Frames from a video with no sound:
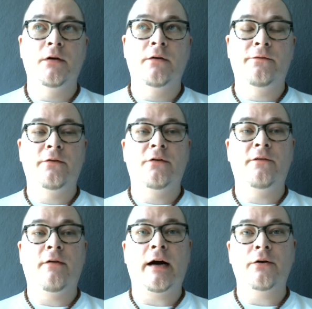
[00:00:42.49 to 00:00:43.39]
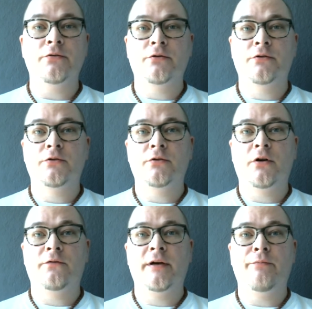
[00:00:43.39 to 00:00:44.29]
four vows
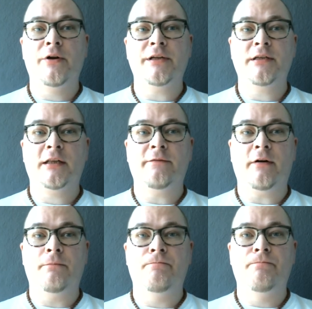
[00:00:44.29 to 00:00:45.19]
of a bodhisattva.